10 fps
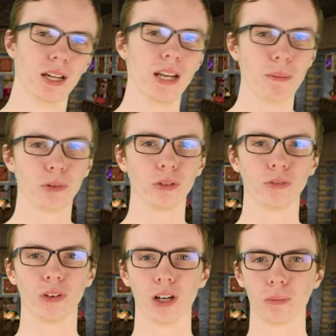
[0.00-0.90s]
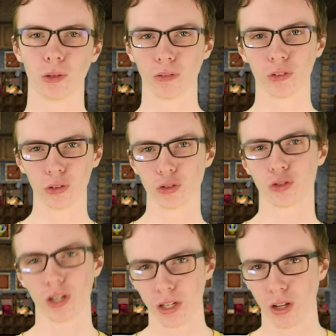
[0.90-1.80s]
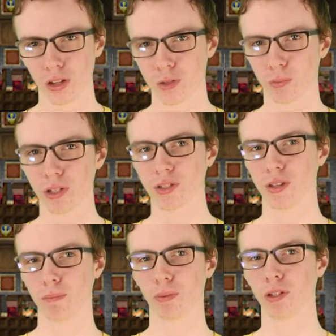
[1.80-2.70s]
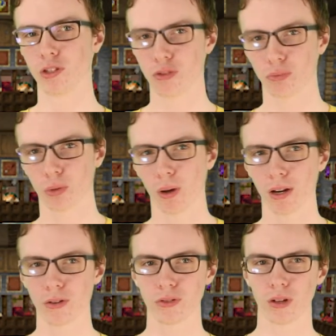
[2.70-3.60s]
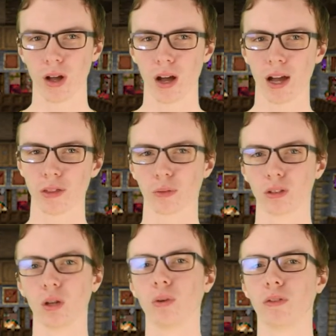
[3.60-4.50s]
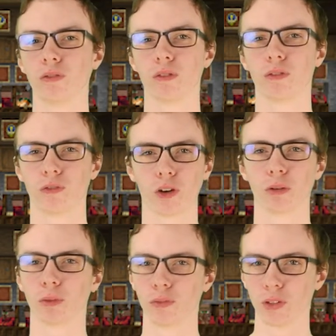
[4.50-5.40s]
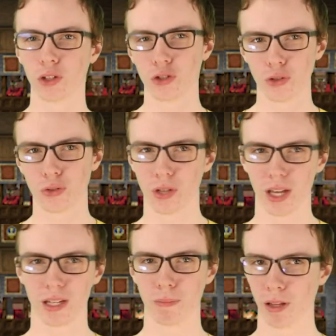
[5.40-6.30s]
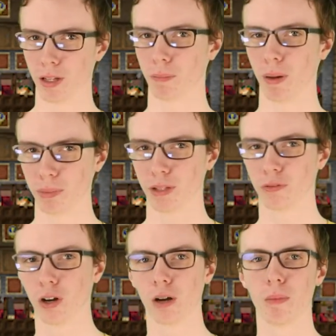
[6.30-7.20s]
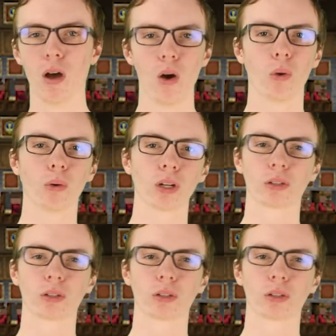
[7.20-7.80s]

An emerald farm or a villager trading hall is pretty simple and just requires either a load of farmer villagers and a melon and pumpkin farm, or a